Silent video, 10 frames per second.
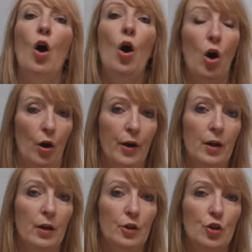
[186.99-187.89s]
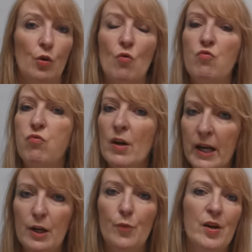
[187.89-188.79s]
or you're
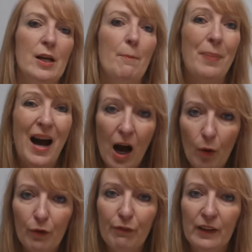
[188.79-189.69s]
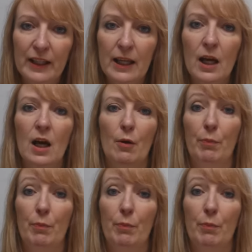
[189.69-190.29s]
really, really powerfully,